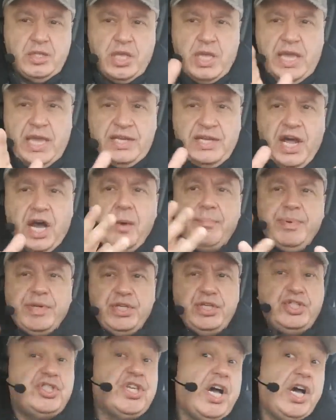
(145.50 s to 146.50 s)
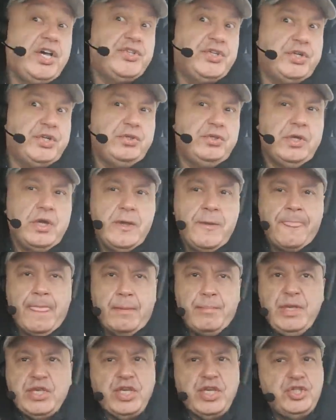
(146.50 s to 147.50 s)
and helping each other
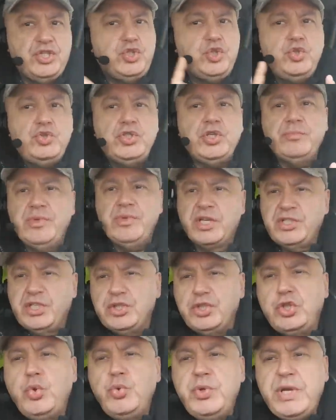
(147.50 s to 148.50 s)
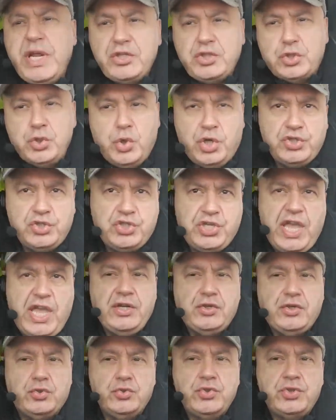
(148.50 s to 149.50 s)
because YouTube doesn't do that to our
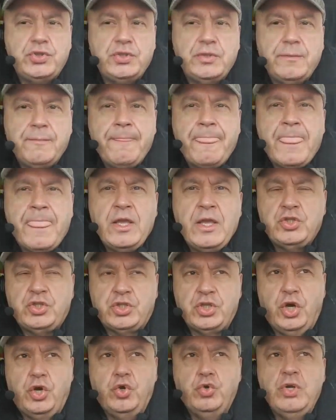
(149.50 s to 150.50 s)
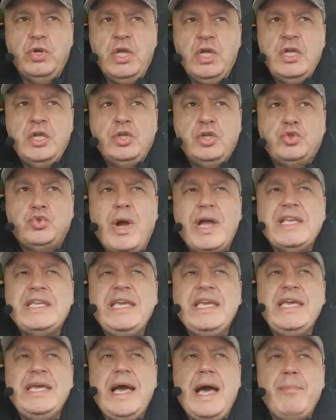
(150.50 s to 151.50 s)
channels. So tú hay
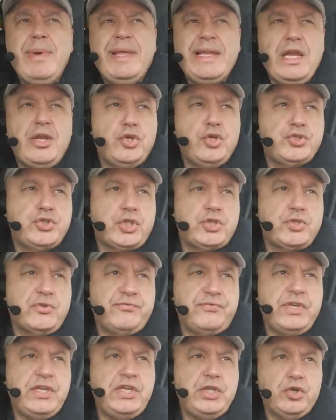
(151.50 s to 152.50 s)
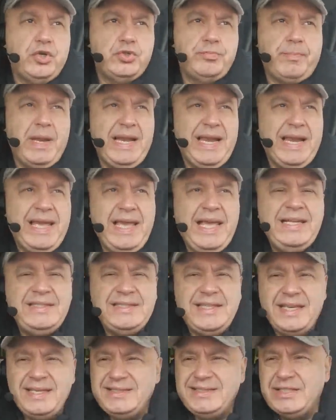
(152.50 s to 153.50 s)
que ver los otros videos para la
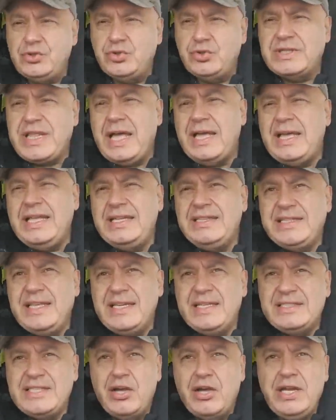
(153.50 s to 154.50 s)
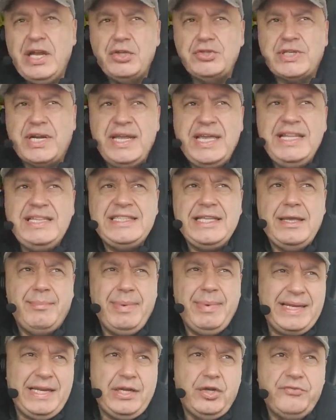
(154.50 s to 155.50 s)
gente. Si tú estás interesado en la otra gente,
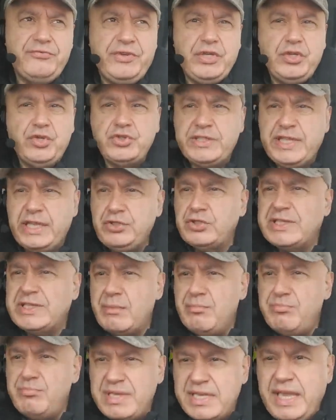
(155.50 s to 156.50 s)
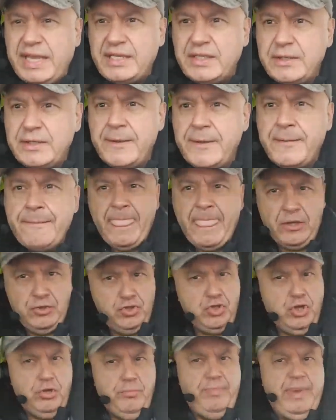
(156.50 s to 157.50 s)
ver los videos de ellos también. You
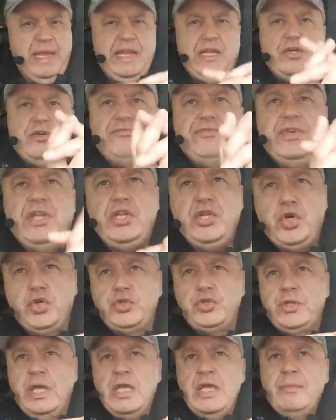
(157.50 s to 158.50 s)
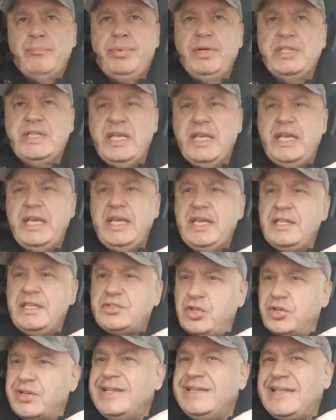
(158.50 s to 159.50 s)
know, ver los videos porque
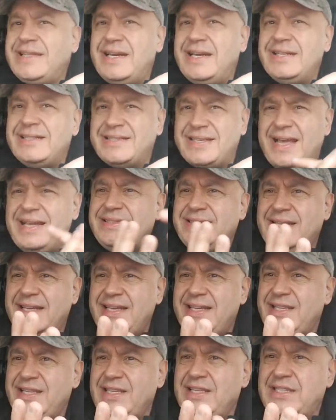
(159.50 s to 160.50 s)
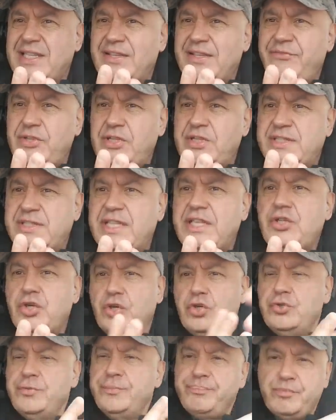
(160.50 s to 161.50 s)
son interesantes y
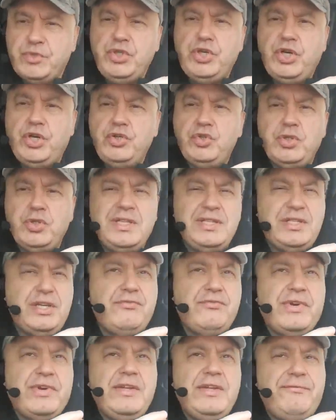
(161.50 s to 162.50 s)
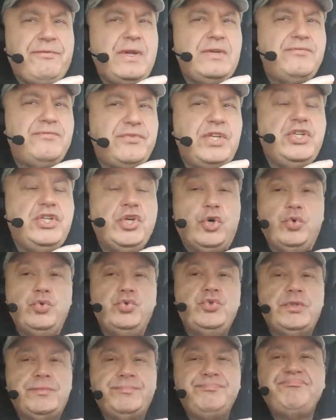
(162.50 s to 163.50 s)
divertidos. You know, they're really fun
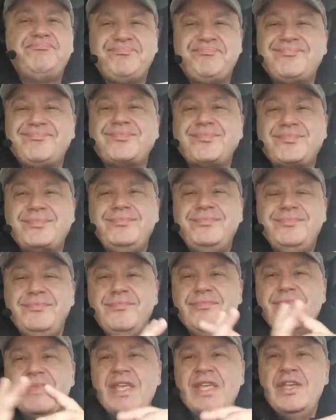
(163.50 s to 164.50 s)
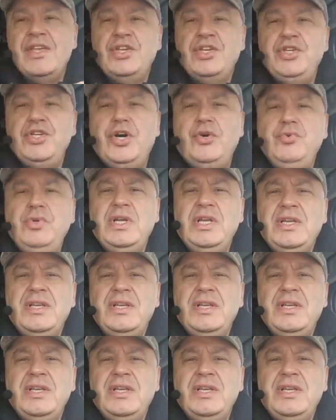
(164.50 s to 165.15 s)
videos. You know,